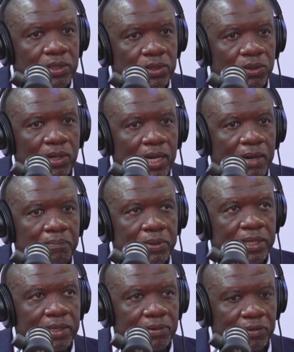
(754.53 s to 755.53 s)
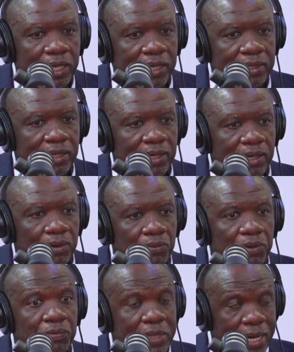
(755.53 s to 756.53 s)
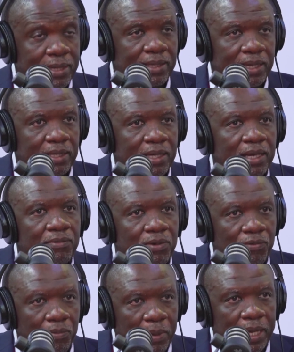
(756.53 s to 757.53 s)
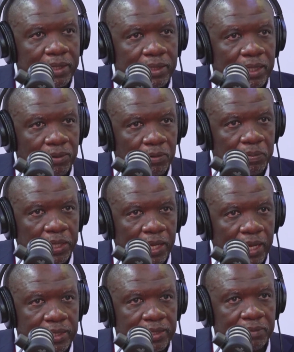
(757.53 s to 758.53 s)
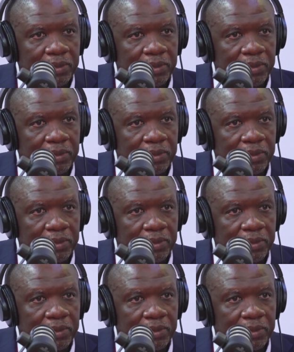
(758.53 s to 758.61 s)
So I believe that we've done that and we've met that obligation.